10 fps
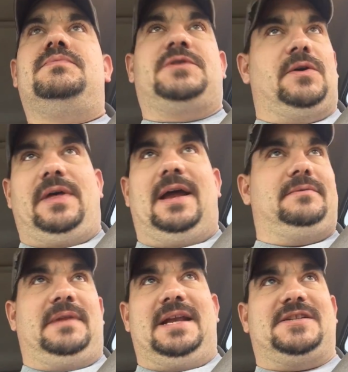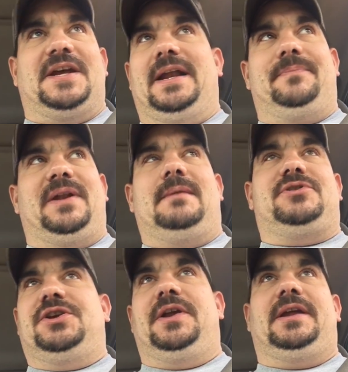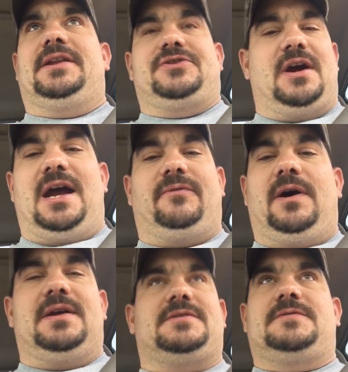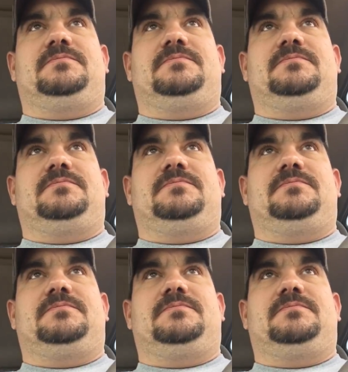So that setup that I'm shooting in the driveway is